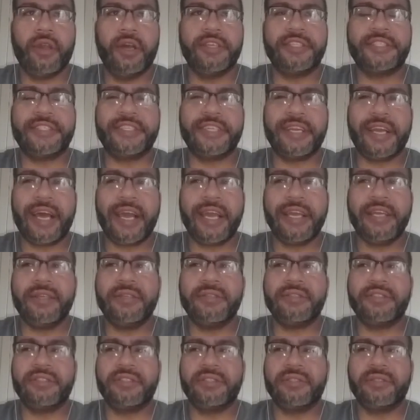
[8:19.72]
slight,
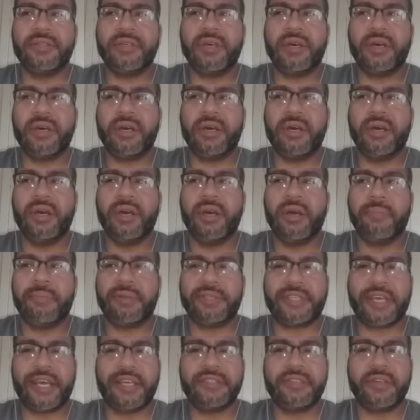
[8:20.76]

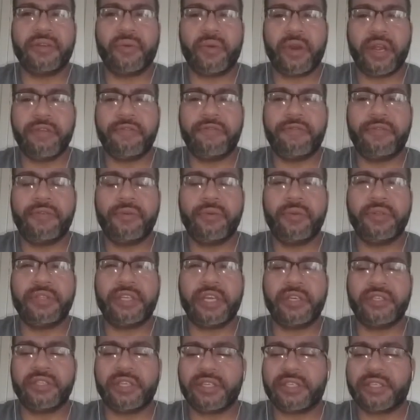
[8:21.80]
besides the grapefruit,
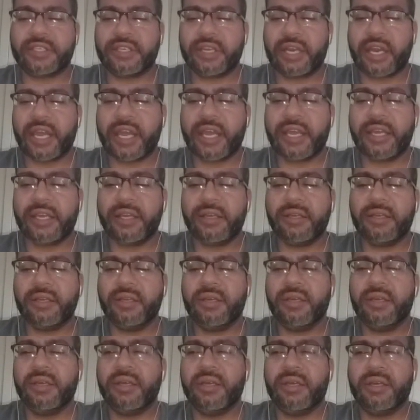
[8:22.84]
there's a slight
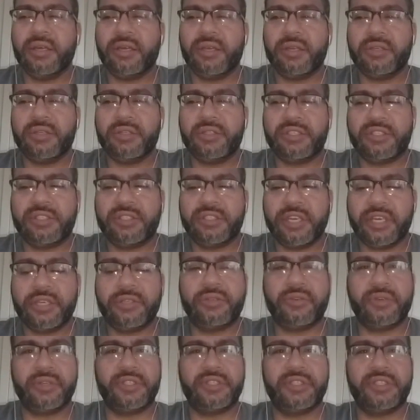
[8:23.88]

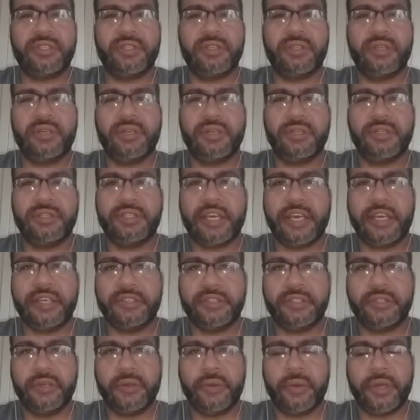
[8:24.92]
citrus
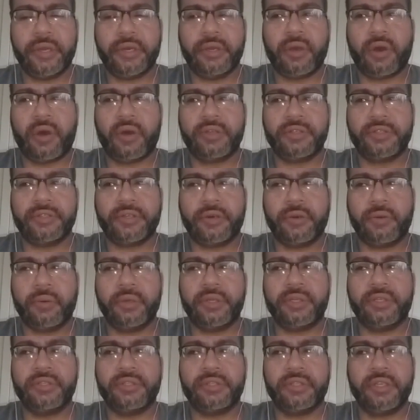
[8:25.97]
taste to it also,
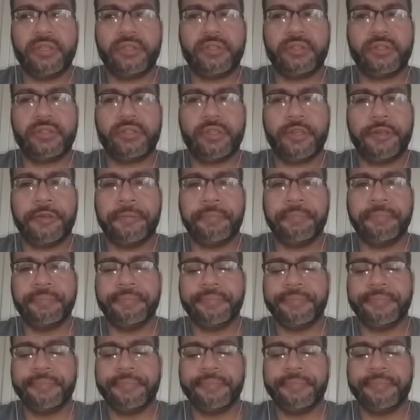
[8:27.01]
which is interesting.